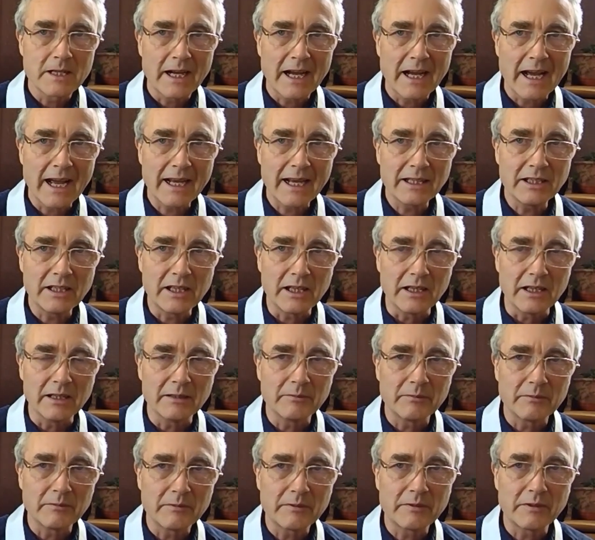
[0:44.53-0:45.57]
Anger,
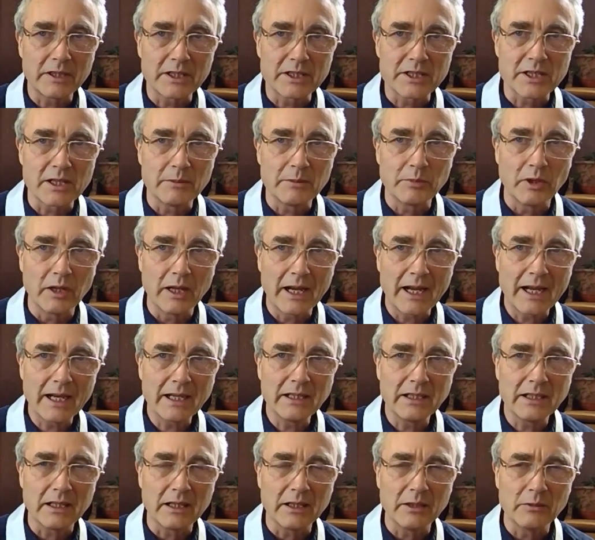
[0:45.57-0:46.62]
for example,
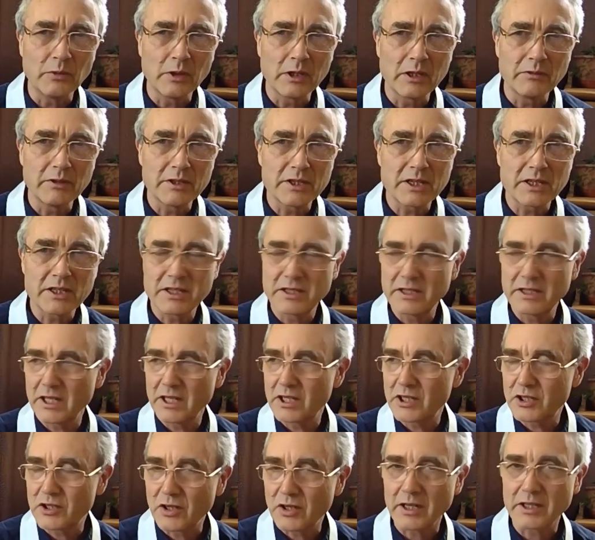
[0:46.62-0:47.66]
anger, what a vicious,
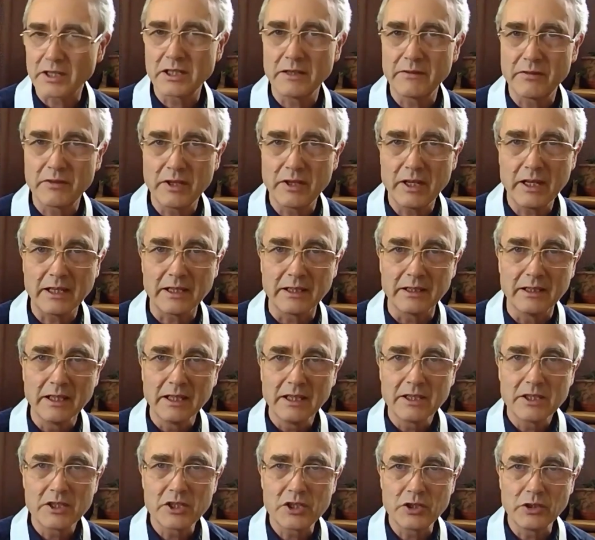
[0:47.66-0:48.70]
destructive thing.
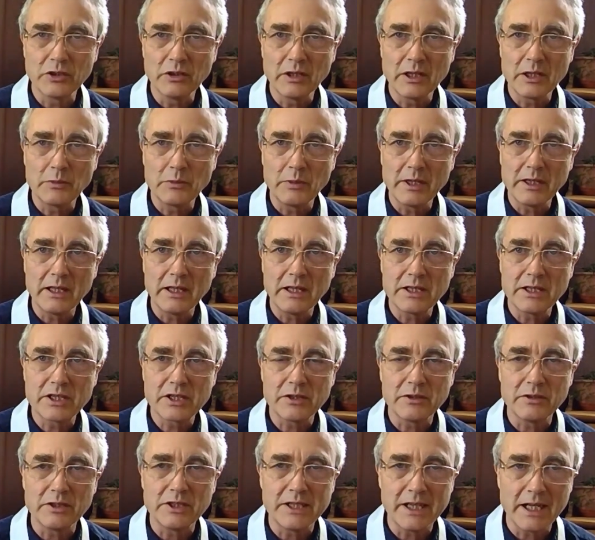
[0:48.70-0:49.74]
Surely we need
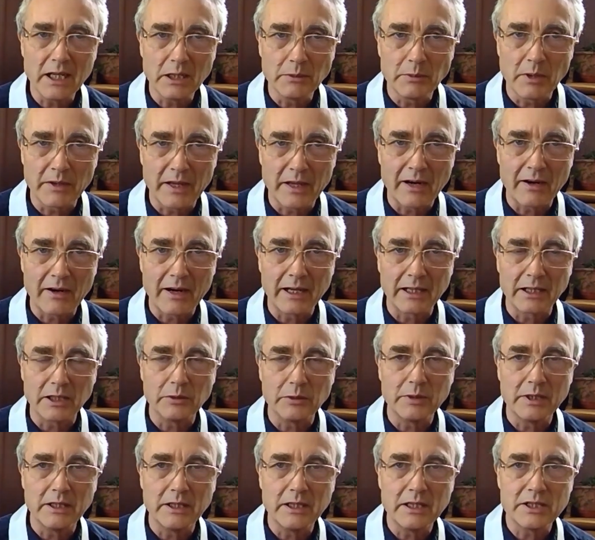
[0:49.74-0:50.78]
to deal with our anger.
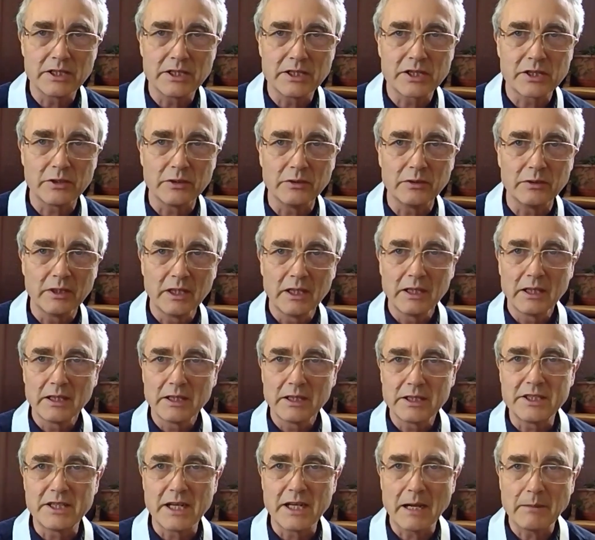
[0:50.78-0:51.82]
We need to
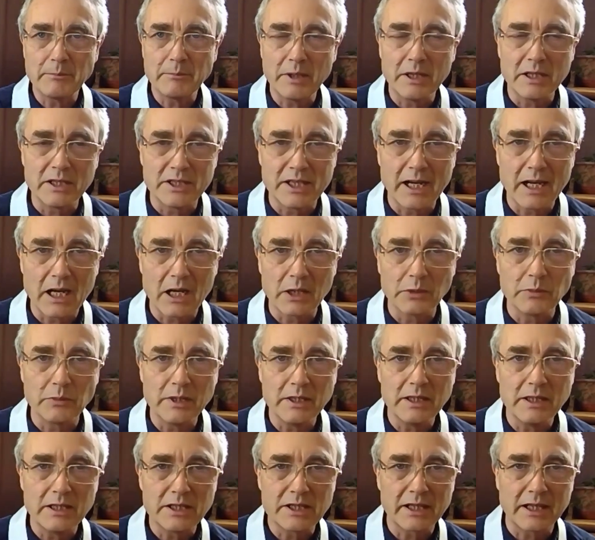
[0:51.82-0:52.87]
damp it down. We
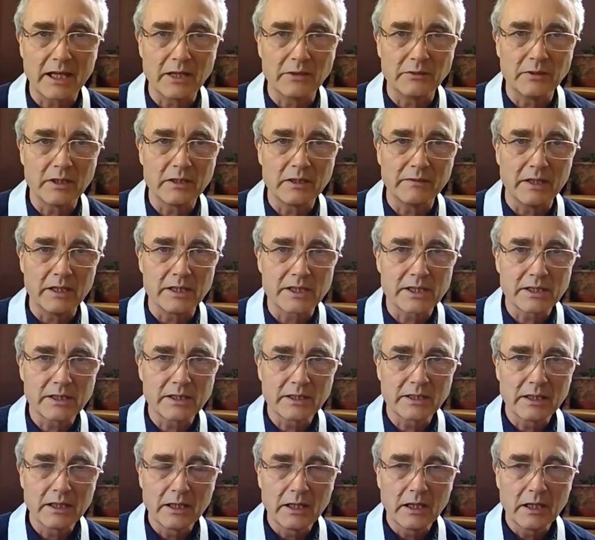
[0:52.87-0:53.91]
need to get rid of it.
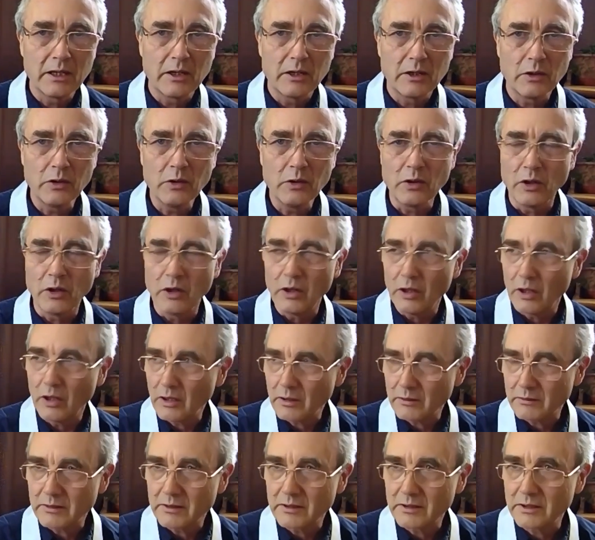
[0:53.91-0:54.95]
Or,
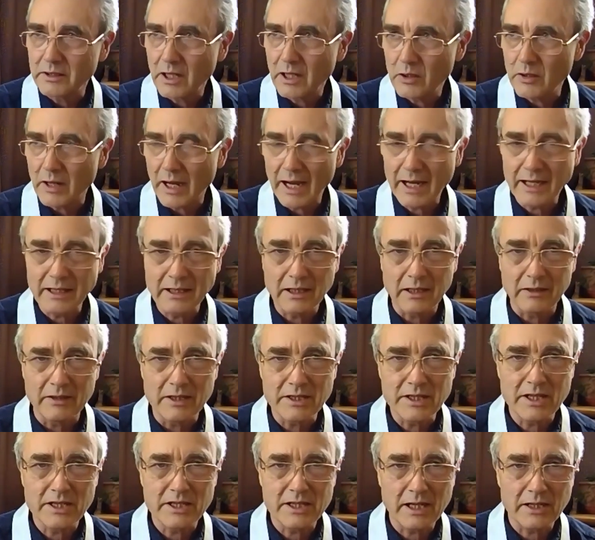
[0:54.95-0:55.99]
no, anger
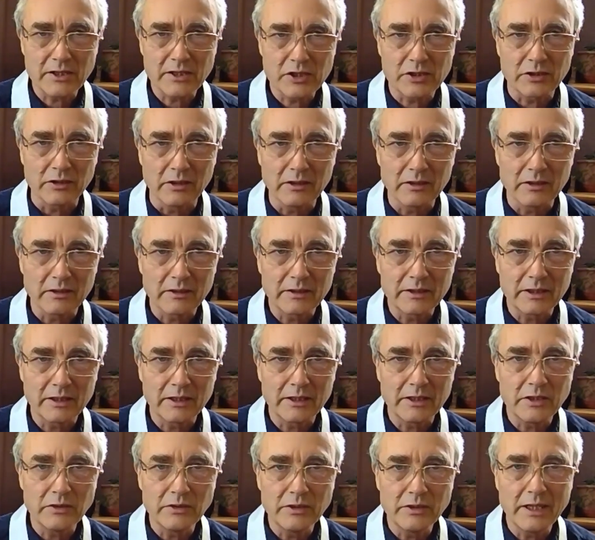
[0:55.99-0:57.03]
is essential.
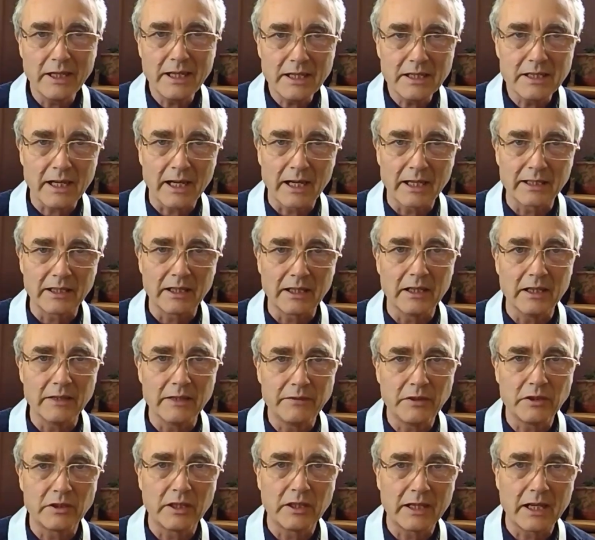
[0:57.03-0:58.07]
You need anger if
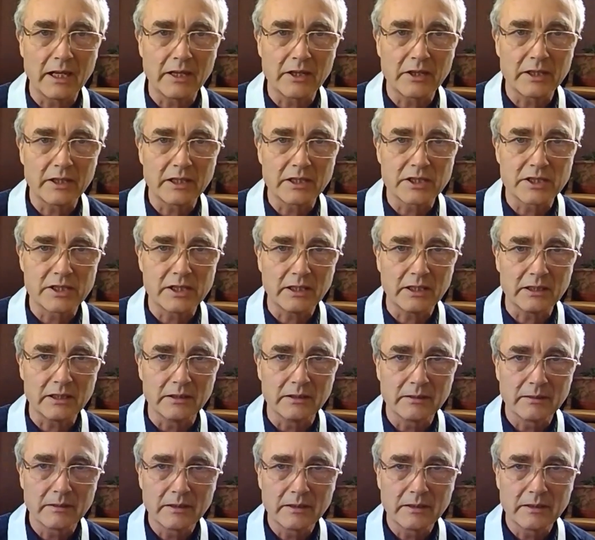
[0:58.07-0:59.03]
you're going to get things done.